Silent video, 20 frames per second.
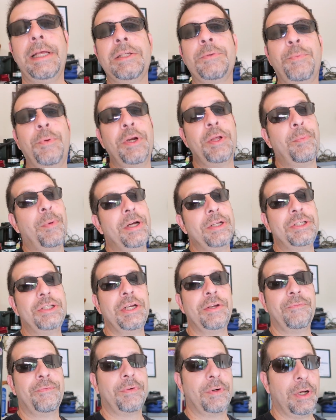that's pretty much
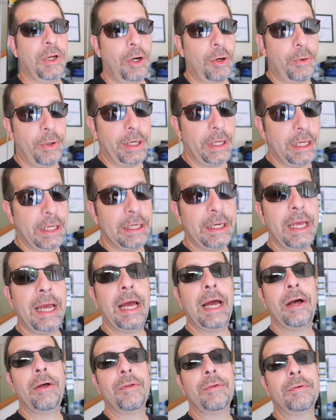it for lowering it.
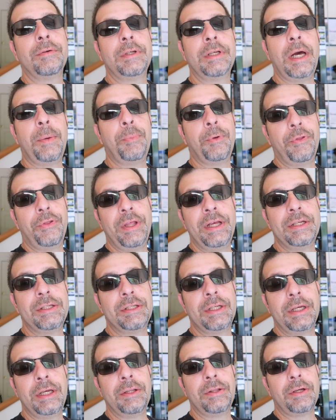Now, a couple
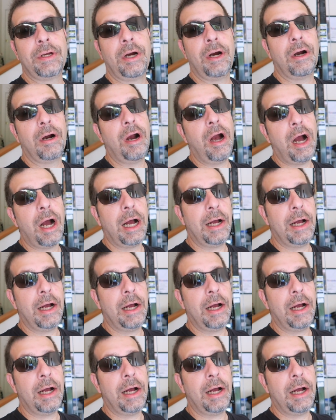things to get the car